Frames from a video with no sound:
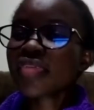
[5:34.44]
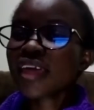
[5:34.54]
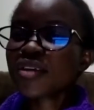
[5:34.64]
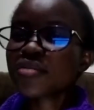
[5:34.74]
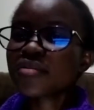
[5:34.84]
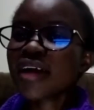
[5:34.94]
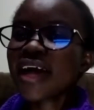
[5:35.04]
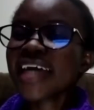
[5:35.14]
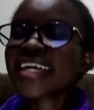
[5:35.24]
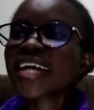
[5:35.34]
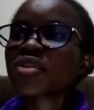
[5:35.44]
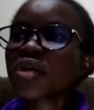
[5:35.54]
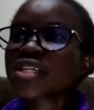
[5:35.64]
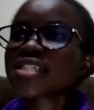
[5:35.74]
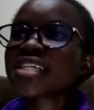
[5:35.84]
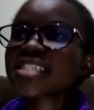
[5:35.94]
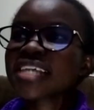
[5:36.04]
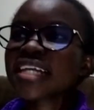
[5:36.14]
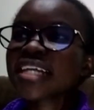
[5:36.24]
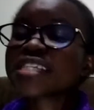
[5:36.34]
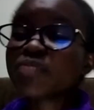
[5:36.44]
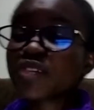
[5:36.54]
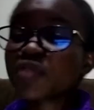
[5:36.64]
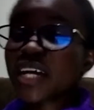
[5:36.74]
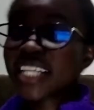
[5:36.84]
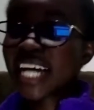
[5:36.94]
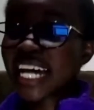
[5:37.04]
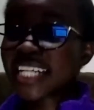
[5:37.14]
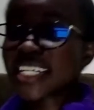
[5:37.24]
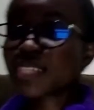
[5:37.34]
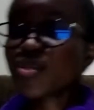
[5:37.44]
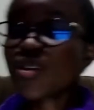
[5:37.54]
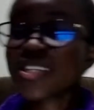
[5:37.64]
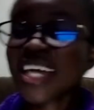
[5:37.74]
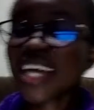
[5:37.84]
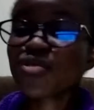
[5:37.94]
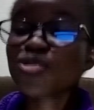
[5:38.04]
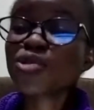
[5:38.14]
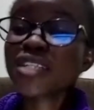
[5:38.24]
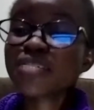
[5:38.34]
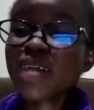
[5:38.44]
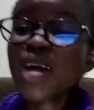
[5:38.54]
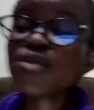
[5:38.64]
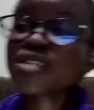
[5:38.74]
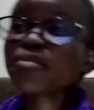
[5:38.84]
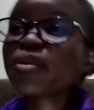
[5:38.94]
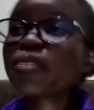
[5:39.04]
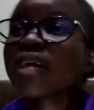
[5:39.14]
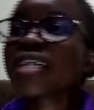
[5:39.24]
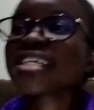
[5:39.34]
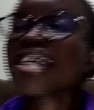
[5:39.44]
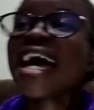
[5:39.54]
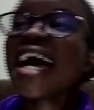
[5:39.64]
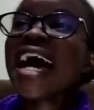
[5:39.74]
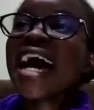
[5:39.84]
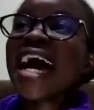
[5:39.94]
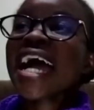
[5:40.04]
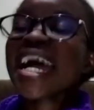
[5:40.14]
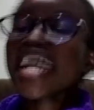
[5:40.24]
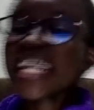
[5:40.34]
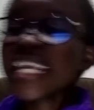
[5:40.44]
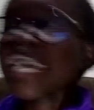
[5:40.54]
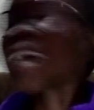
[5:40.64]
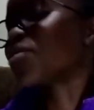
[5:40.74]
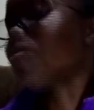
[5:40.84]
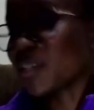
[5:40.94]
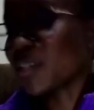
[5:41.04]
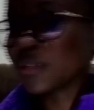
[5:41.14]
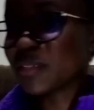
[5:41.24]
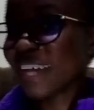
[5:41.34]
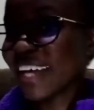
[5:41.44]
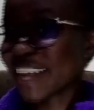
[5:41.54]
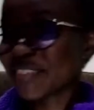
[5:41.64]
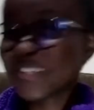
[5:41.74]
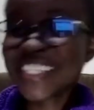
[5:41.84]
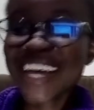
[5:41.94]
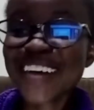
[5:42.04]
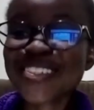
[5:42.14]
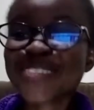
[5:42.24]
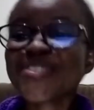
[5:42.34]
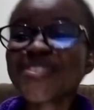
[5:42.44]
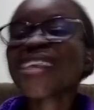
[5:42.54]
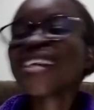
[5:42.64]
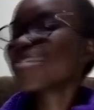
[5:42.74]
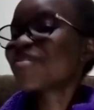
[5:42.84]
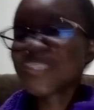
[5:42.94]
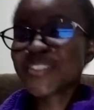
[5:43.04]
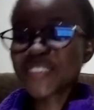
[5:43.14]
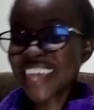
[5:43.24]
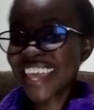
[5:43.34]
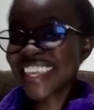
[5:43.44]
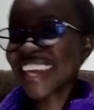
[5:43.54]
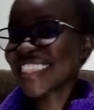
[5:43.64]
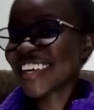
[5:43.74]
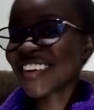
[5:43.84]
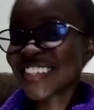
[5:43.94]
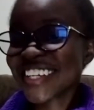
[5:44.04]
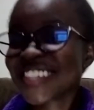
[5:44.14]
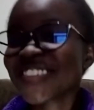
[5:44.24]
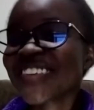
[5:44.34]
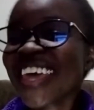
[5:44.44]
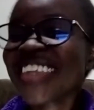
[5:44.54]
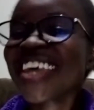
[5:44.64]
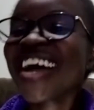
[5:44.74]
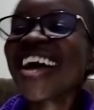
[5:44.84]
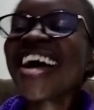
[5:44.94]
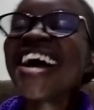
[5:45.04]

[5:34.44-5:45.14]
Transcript: thank you. Uh, I cannot necessarily speak for other countries because I cannot hold them accountable, but currently I can only hold my government accountable, so I'll speak to Kenya in the context of Kenya.